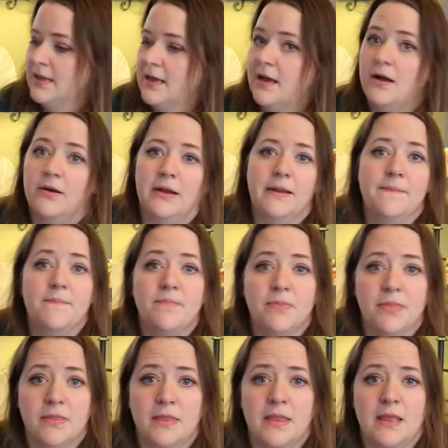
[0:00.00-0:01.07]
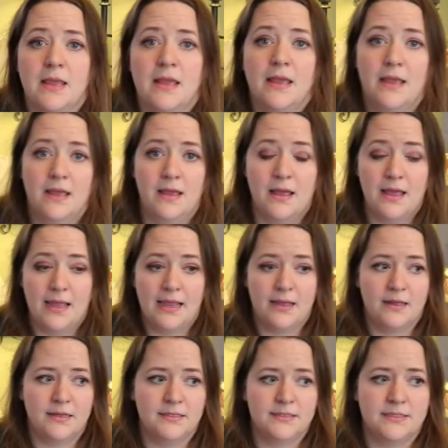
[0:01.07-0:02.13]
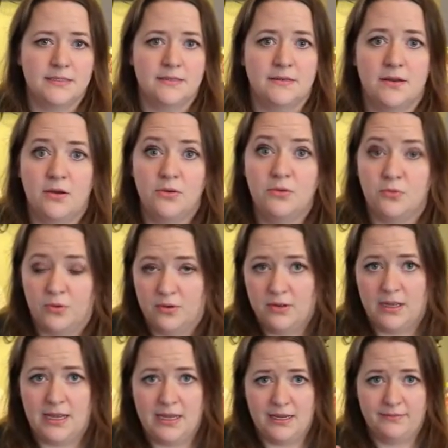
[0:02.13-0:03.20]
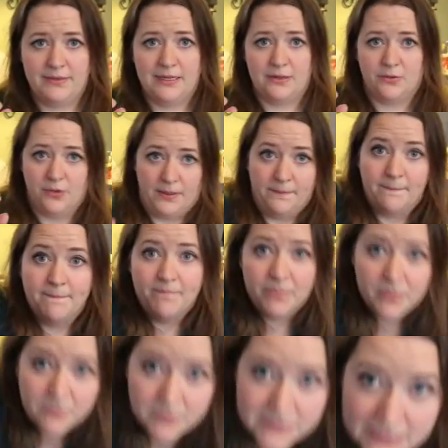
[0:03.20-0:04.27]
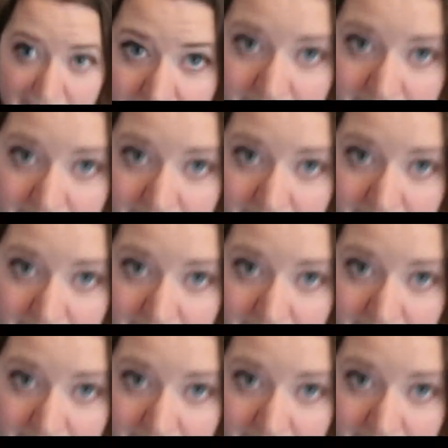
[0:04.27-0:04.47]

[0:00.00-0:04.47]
All right. And, oh, I have to get going. One second.